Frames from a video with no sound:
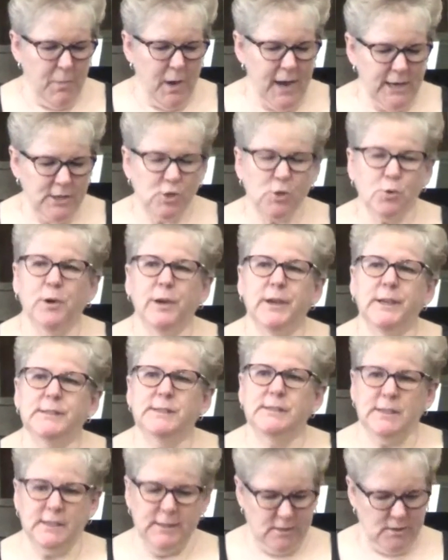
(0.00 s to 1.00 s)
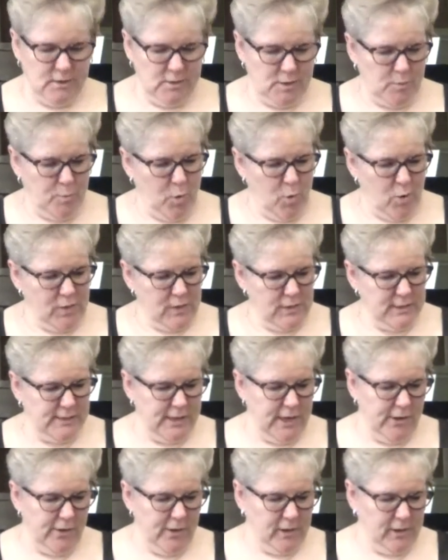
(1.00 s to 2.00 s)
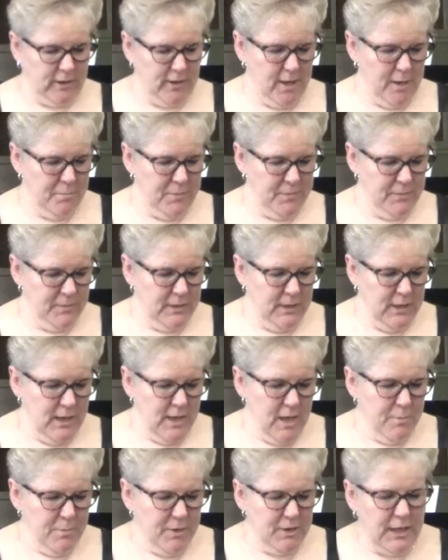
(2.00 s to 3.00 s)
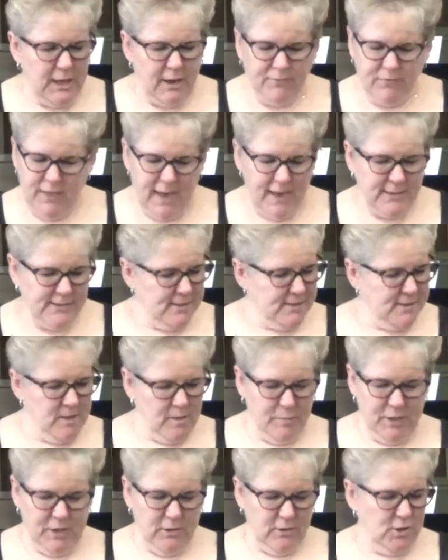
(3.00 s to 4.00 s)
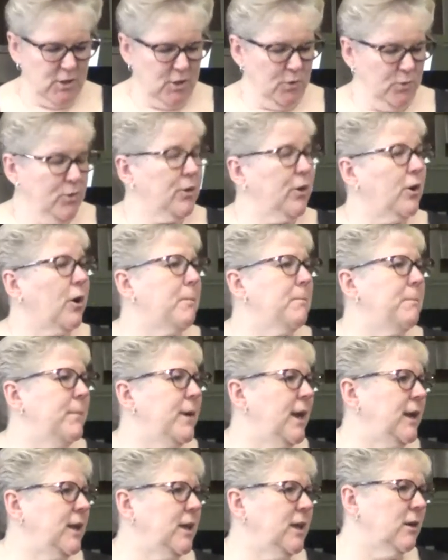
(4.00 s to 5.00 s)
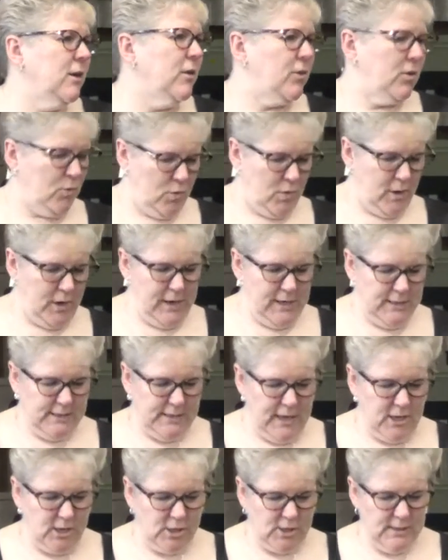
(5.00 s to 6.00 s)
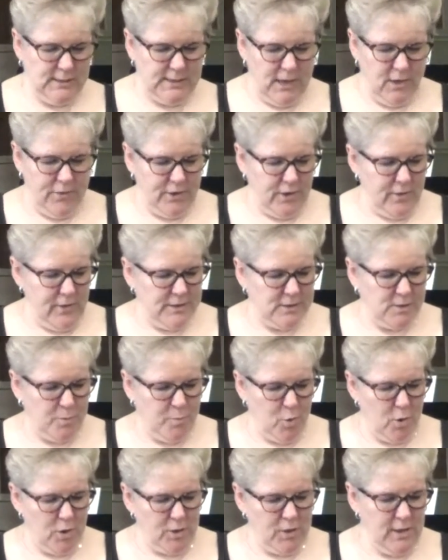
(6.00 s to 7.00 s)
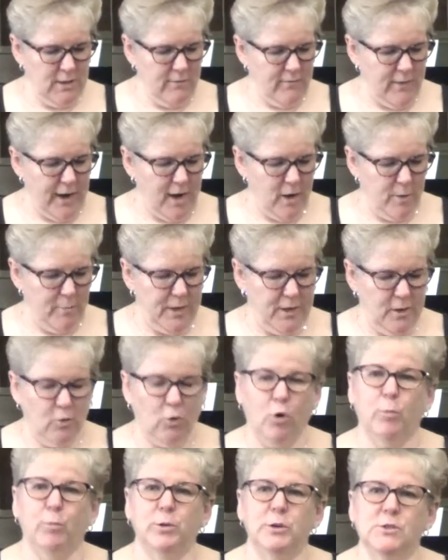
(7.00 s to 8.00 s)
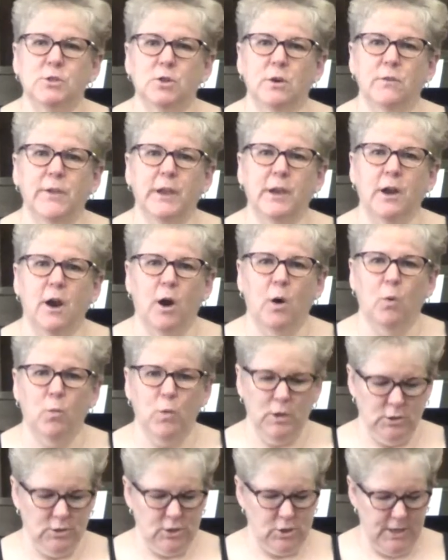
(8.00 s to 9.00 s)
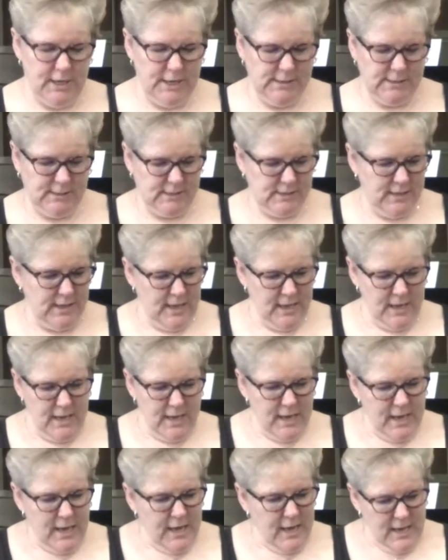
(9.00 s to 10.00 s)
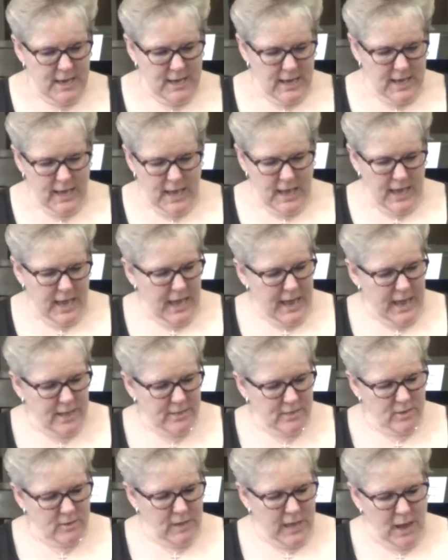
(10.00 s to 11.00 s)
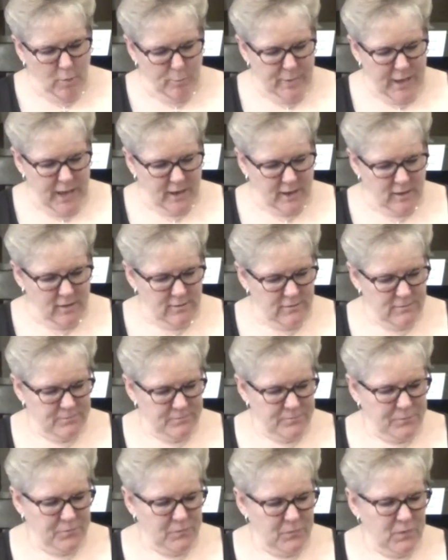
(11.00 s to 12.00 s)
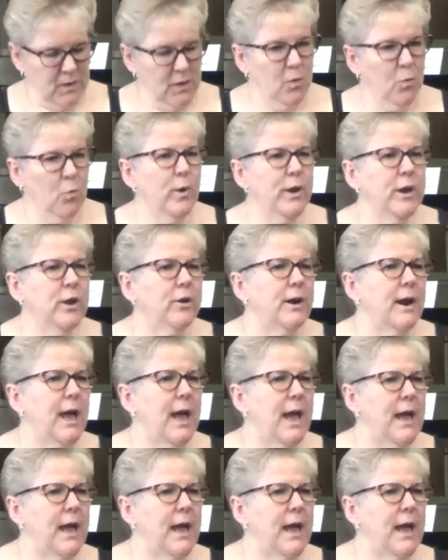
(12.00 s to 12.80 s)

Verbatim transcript: My choice is to support the Sierra Club, but if that doesn't appeal to you, there are many other organizations out there that support the environment or preserving our wilderness and the outback. We are